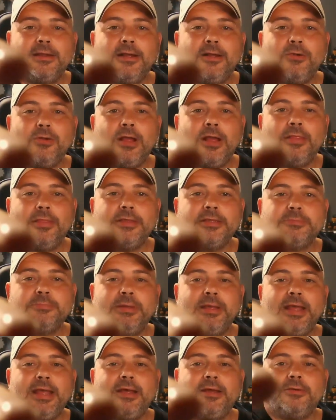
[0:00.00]
I'll cut this
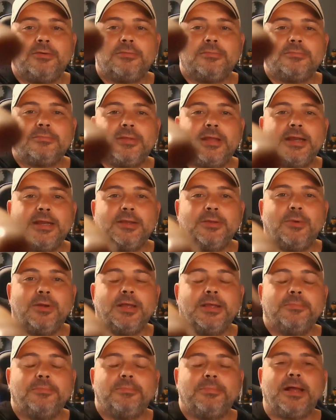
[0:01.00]
bit out
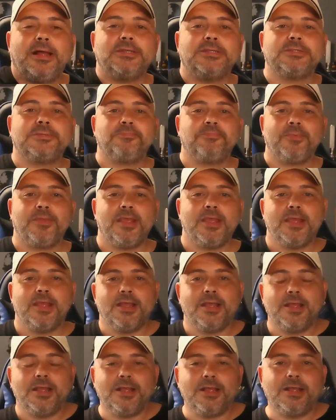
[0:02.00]
anyway. But
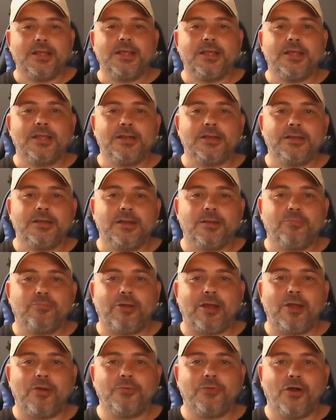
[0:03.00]

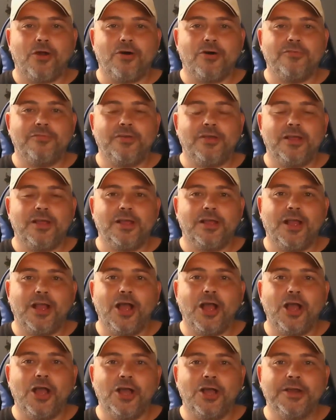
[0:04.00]
Brown of
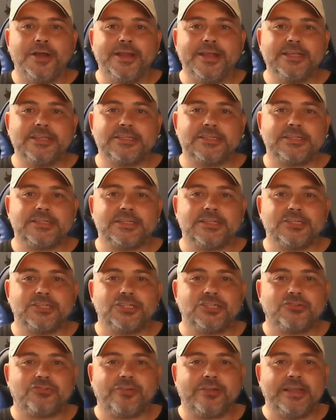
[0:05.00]
Ernest
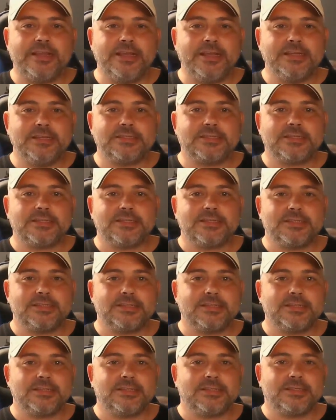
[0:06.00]
Street
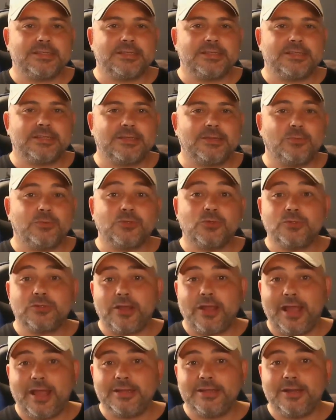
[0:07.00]
was
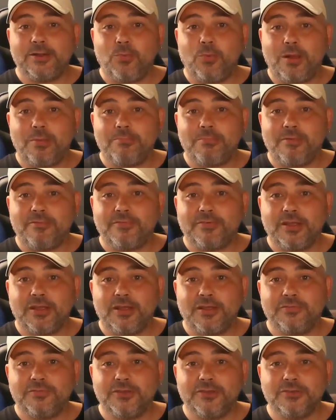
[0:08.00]
also handed a one-month
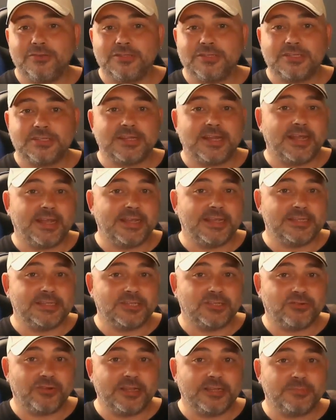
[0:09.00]
curfew to stay at his
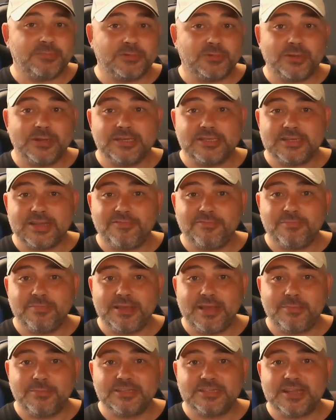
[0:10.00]
address between
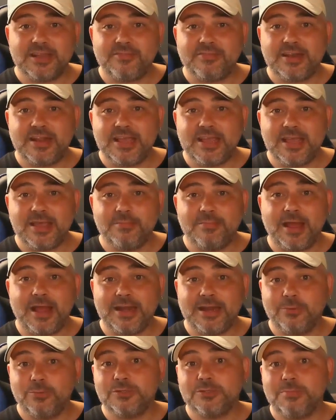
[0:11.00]
7pm and 7am,
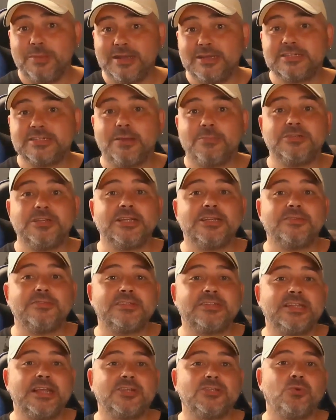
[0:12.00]
and he was made subject of
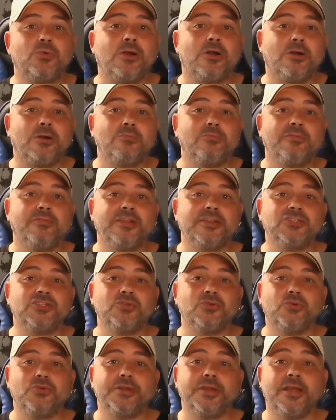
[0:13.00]
a sexual harm
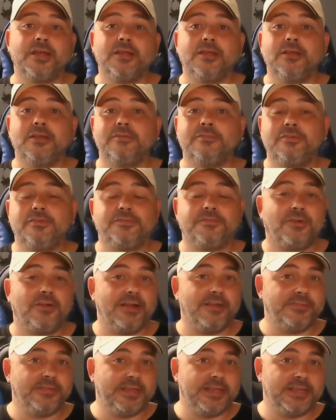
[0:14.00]
prevention order for
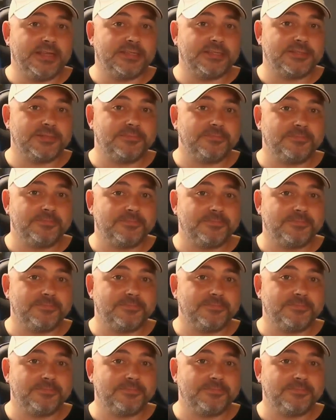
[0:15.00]
5 years.